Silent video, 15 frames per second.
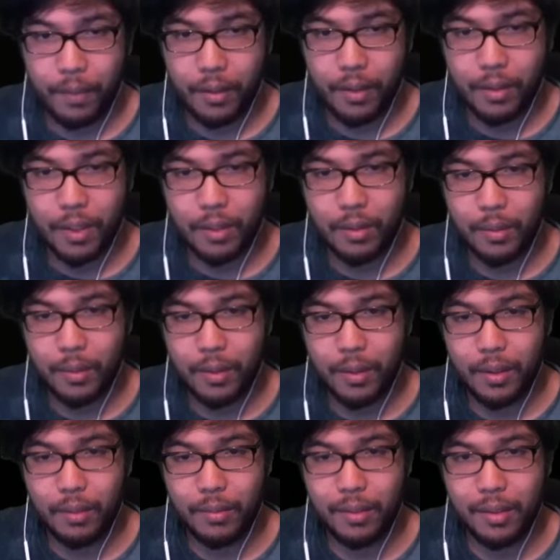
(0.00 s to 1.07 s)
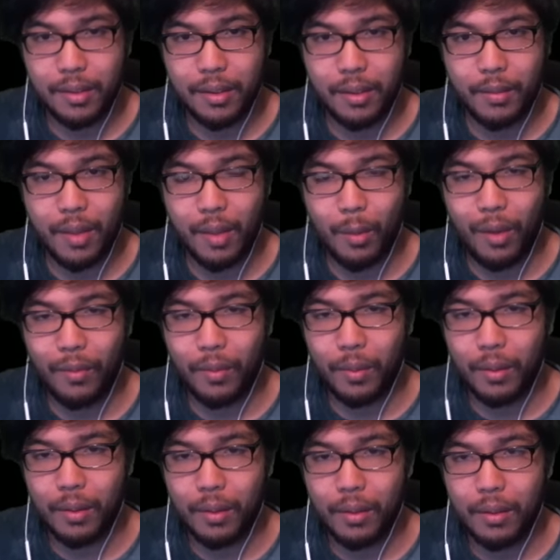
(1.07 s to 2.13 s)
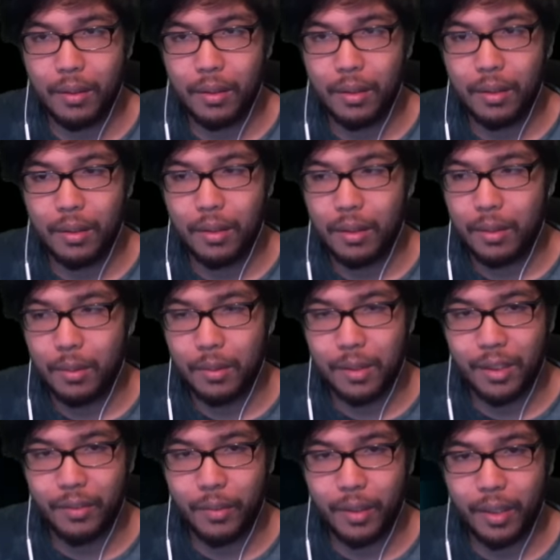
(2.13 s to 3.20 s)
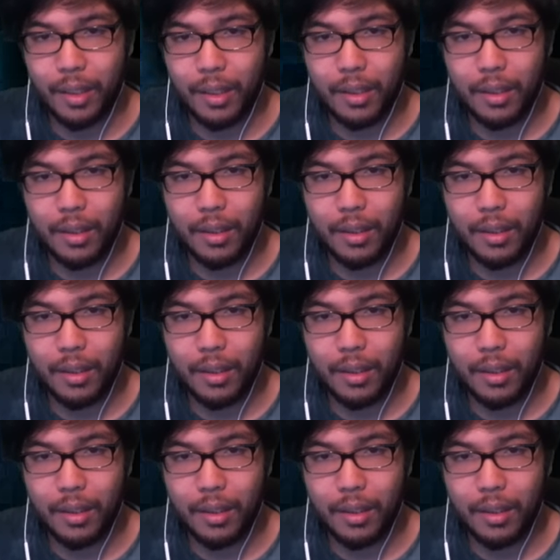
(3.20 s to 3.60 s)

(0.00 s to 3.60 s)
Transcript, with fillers: That's what I'm gonna do. I'm just gonna sit around and wait for it. See if we get it.